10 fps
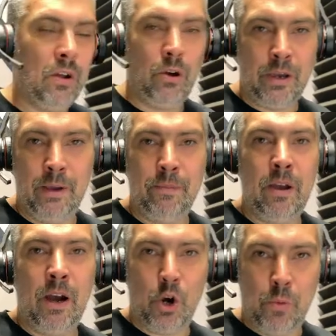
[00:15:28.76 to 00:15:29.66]
Okay,
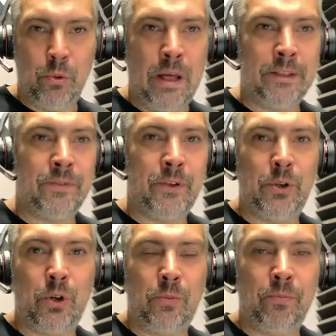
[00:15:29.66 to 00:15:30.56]
I hope you like this
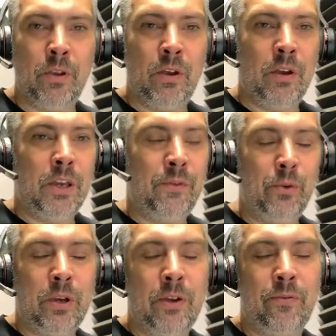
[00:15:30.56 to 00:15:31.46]
video. If you
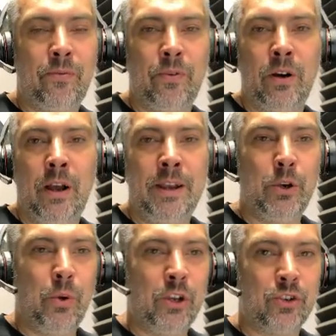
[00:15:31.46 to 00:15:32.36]
have any
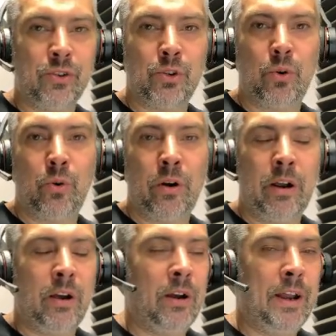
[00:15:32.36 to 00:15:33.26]
questions or
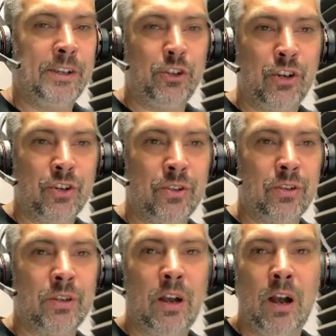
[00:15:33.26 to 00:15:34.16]
any
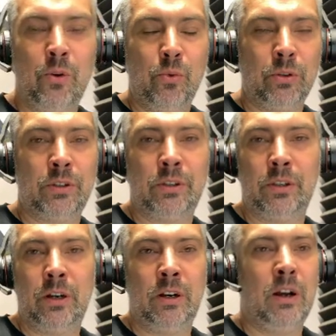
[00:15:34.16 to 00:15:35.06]
suggestions what
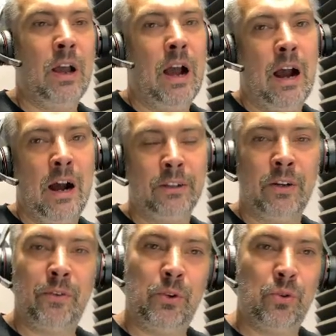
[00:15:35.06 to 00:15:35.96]
other
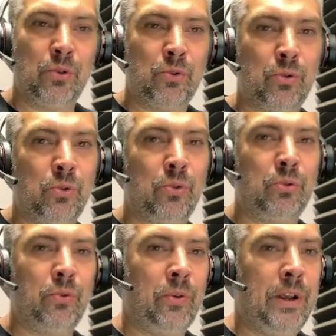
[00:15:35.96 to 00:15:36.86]
videos to
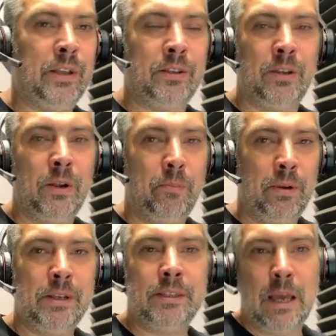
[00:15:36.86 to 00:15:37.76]
create,
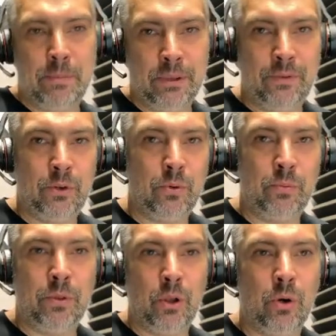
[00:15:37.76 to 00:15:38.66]
please type in the video
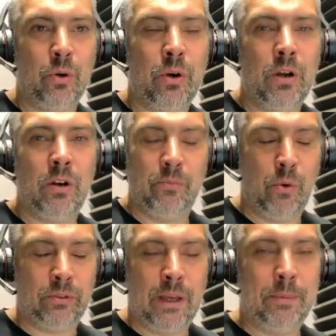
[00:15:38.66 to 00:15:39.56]
below,
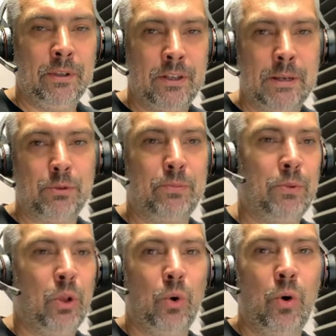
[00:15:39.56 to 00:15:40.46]
type in the description
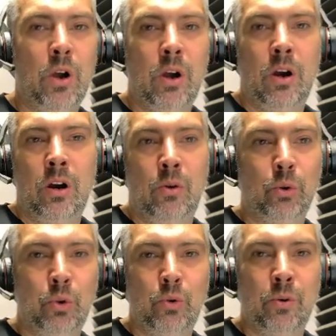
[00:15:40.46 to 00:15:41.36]
below
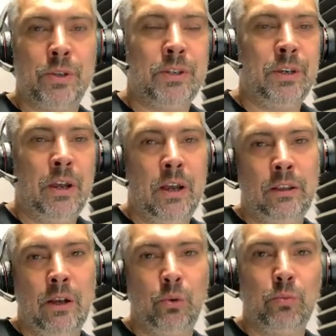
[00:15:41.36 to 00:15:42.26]
what do you want to see, and
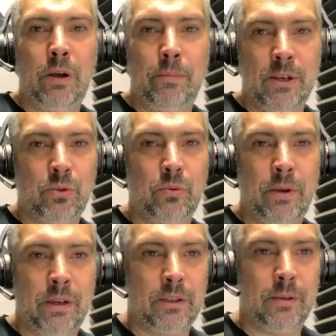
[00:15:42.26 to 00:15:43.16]
I will do my best to
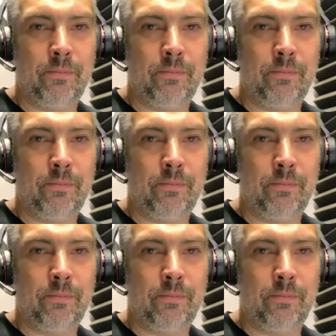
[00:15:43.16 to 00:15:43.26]
make it.